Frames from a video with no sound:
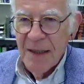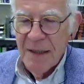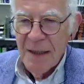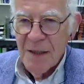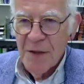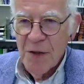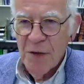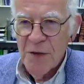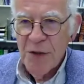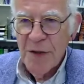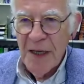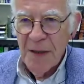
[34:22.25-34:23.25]
There's
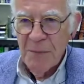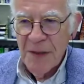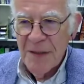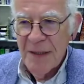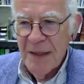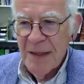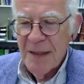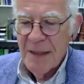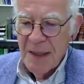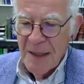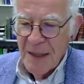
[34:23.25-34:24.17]
also empathy.